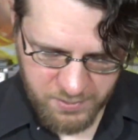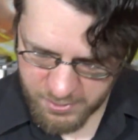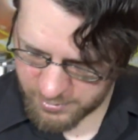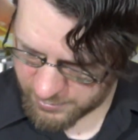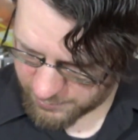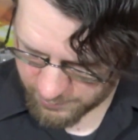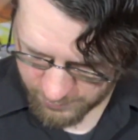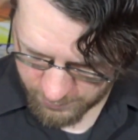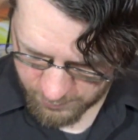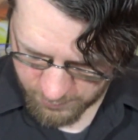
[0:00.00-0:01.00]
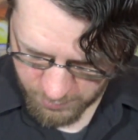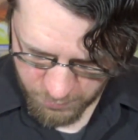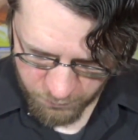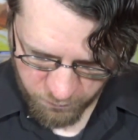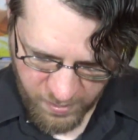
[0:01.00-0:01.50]
got
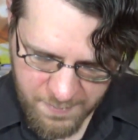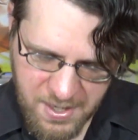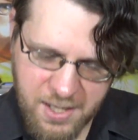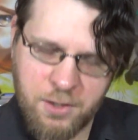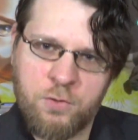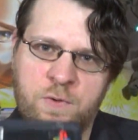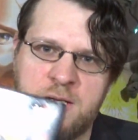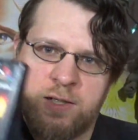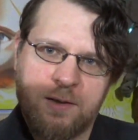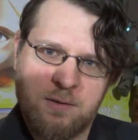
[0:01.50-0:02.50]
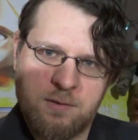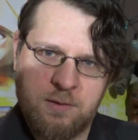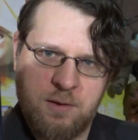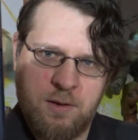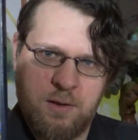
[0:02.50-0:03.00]
Rayman Arena
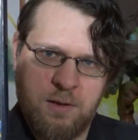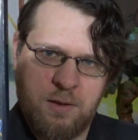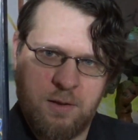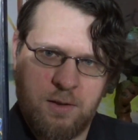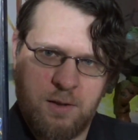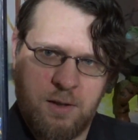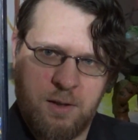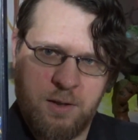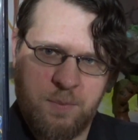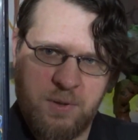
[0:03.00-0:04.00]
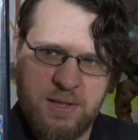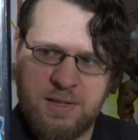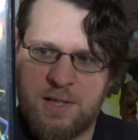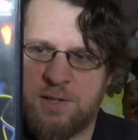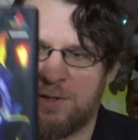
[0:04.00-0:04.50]
on the
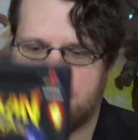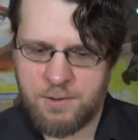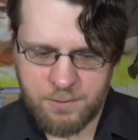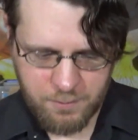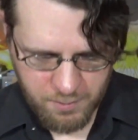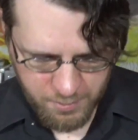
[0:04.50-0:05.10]
PlayStation 2.